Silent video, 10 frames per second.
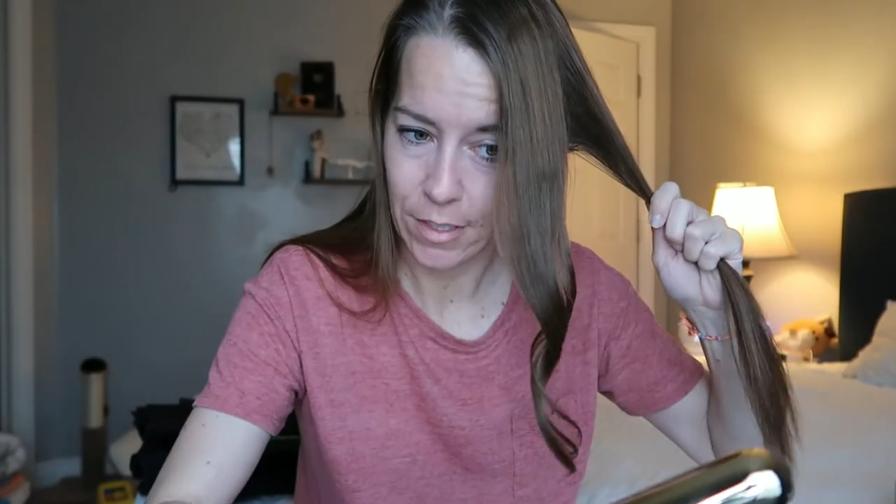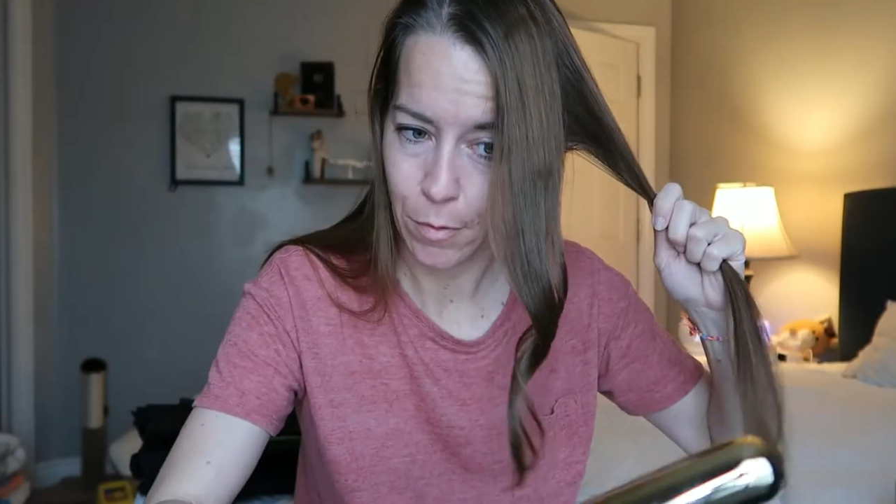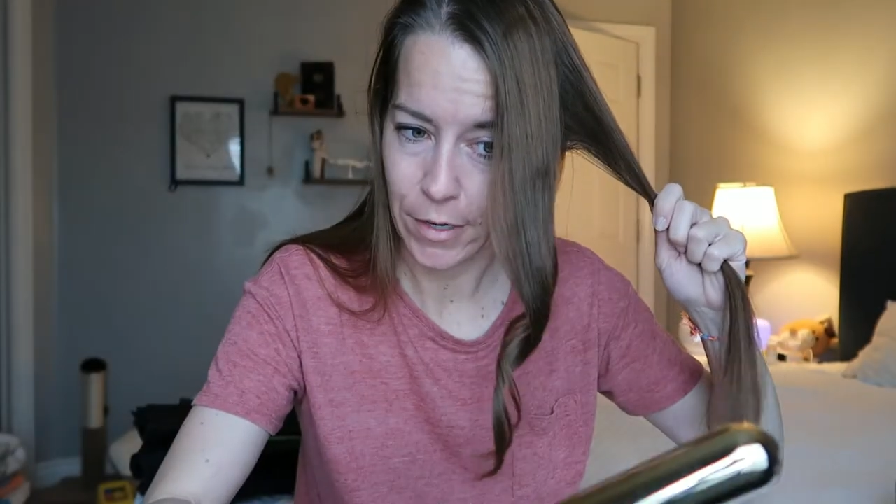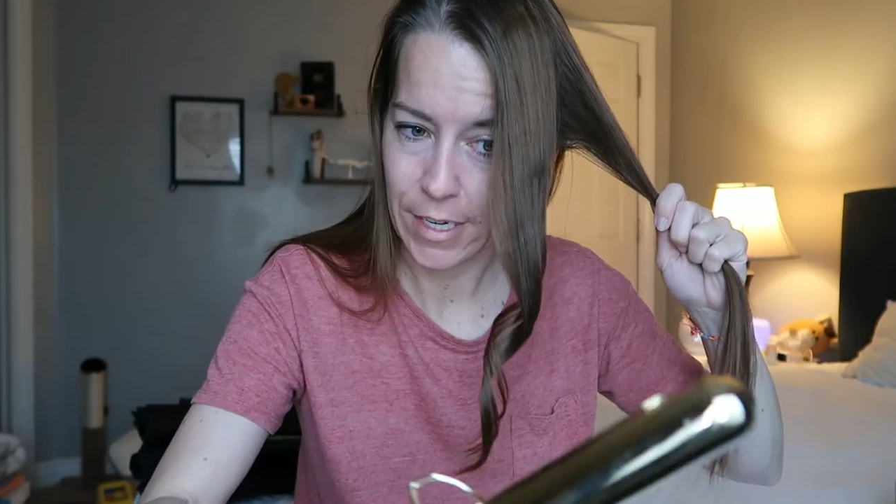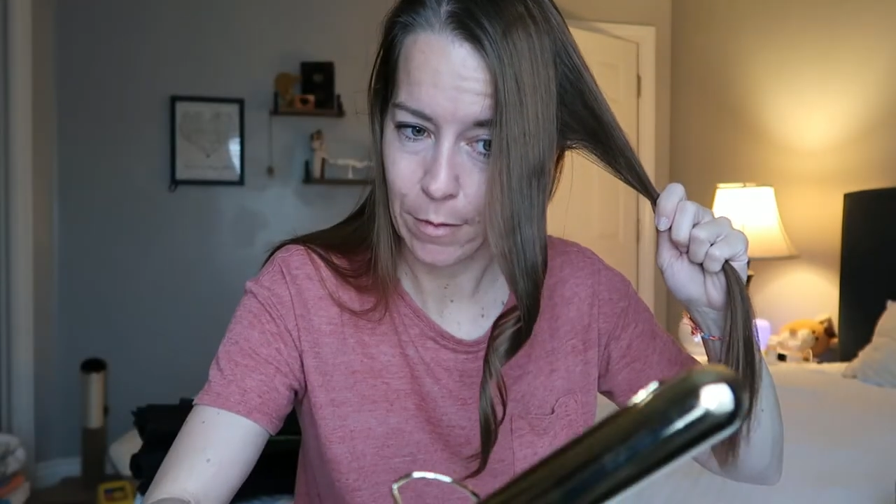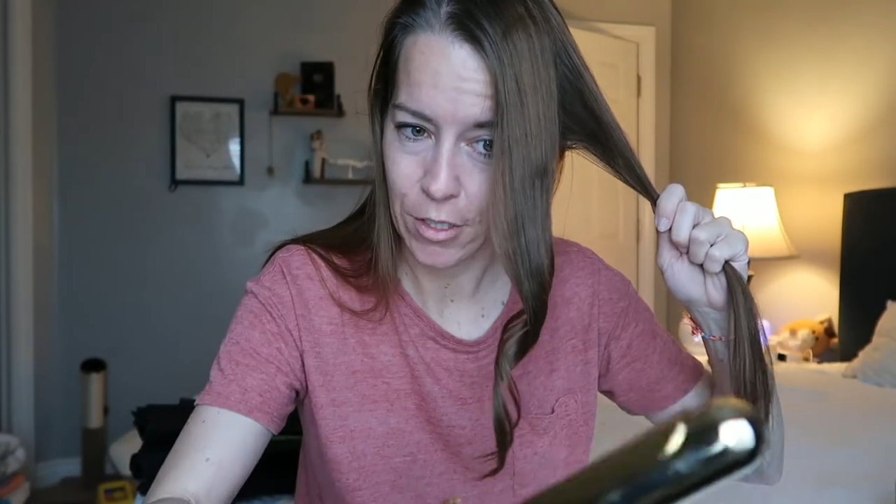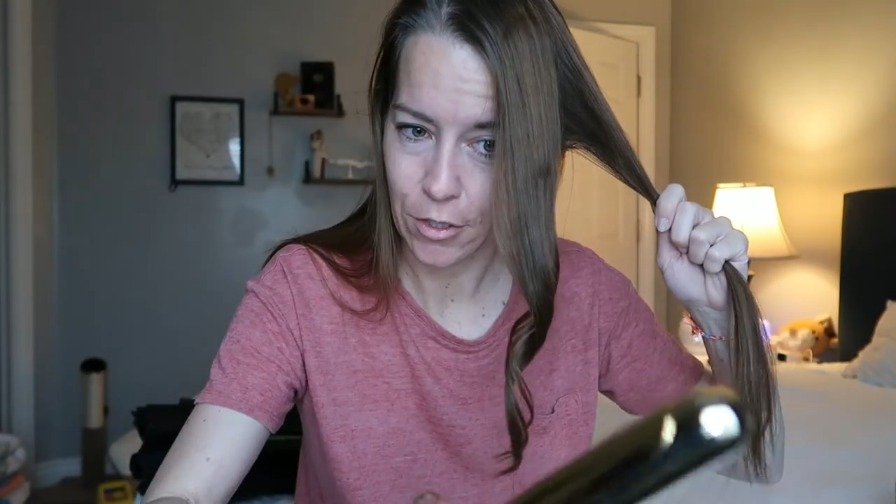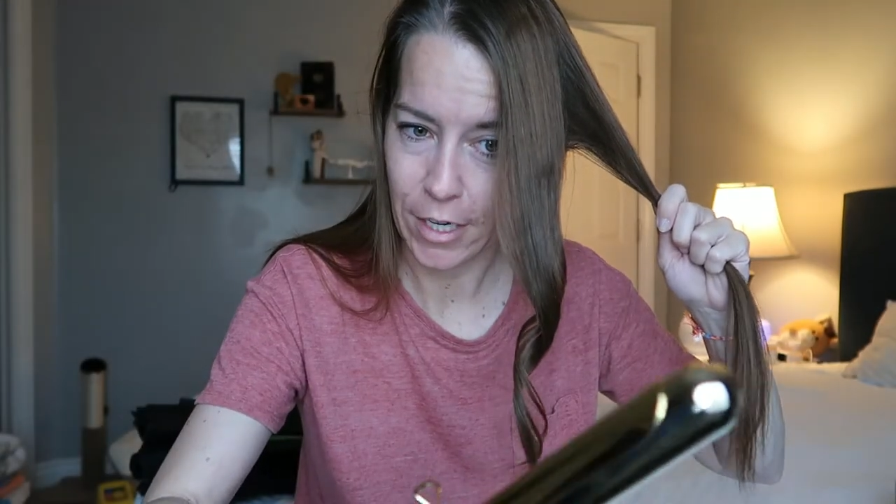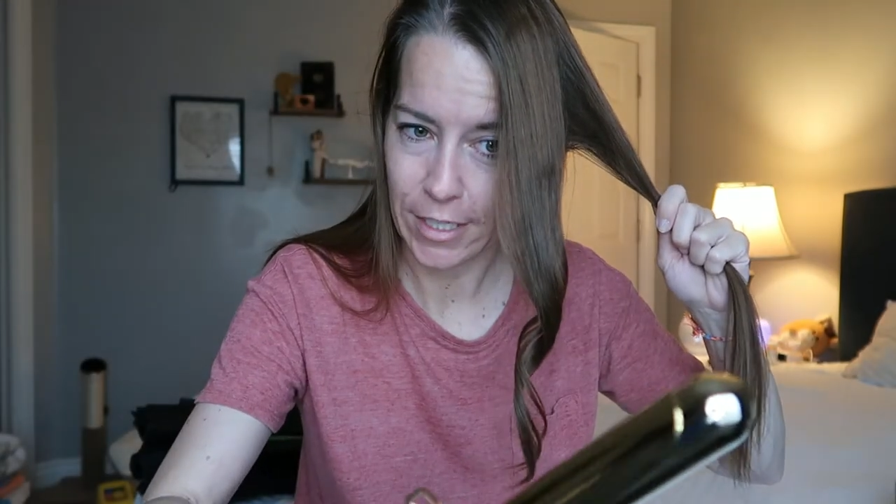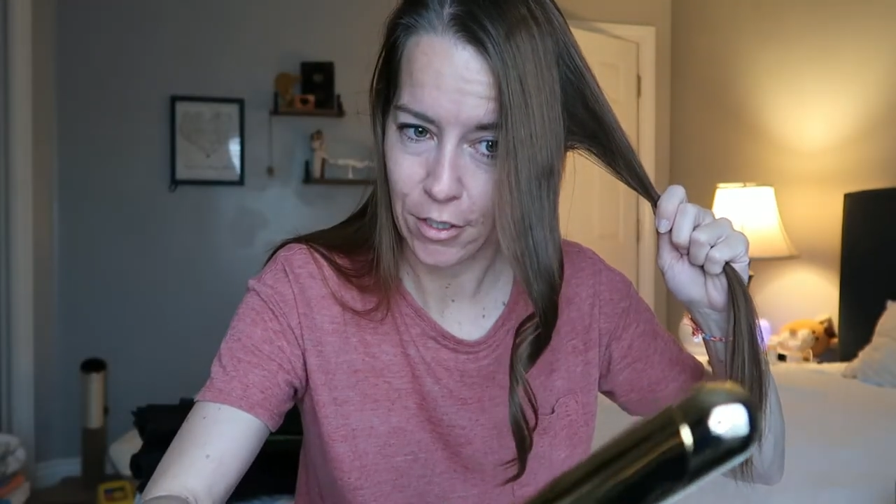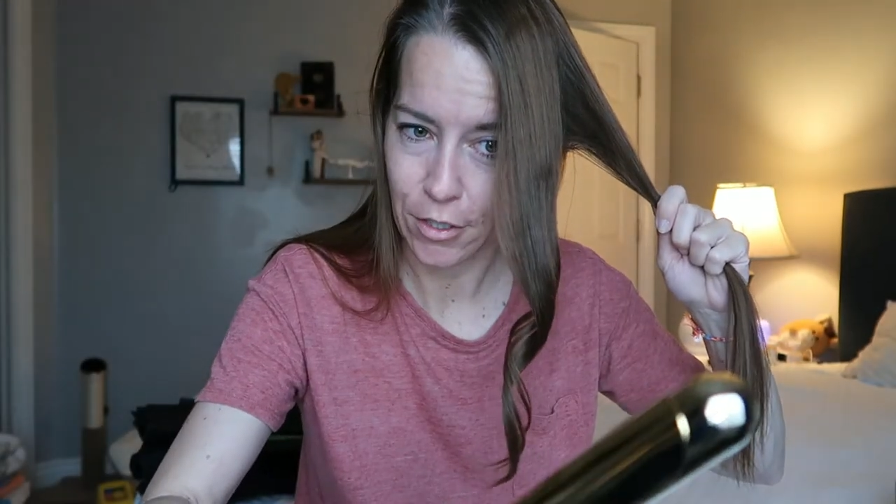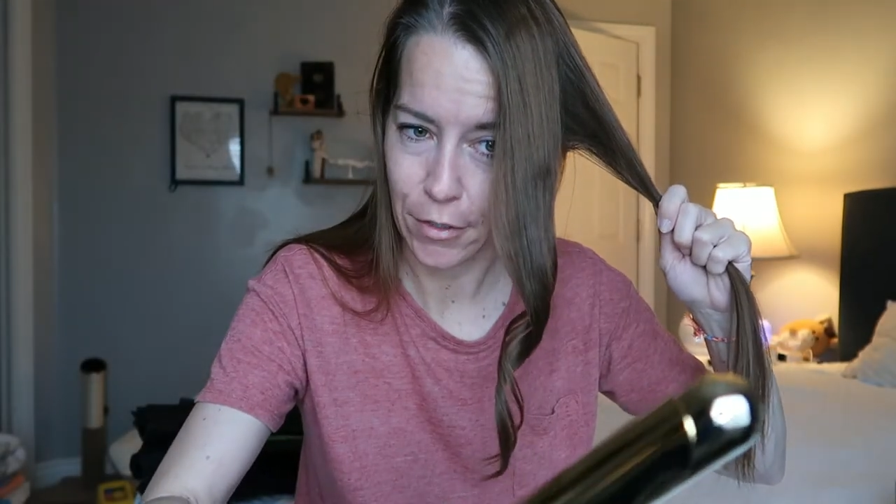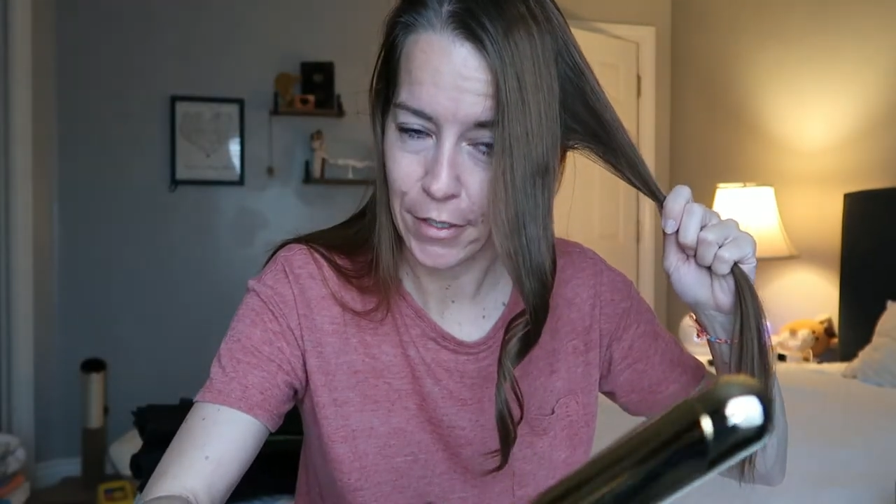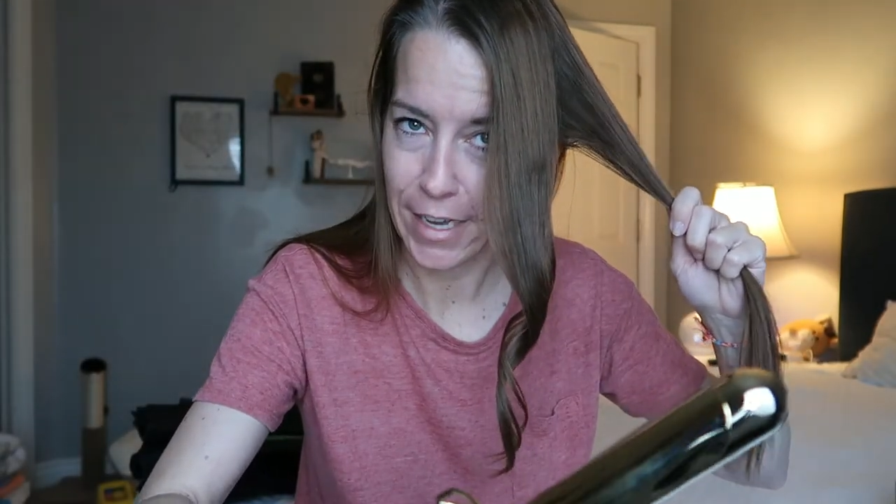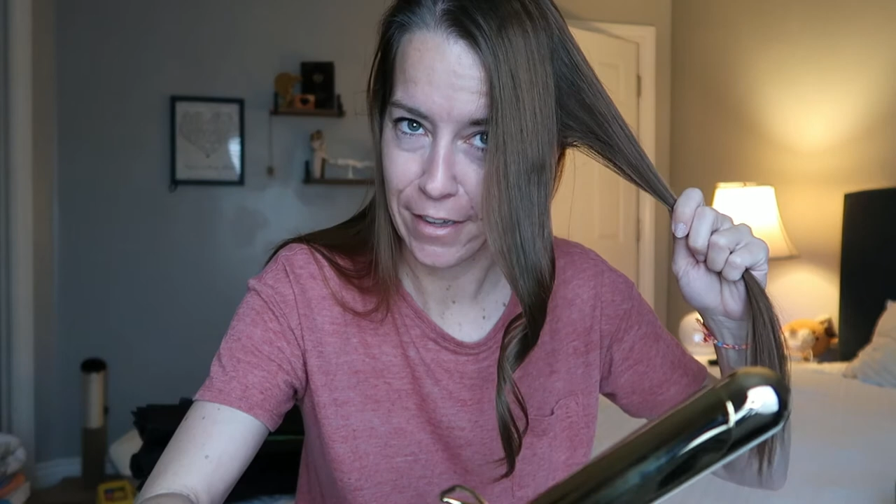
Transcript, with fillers: this point. I'm just trying to show you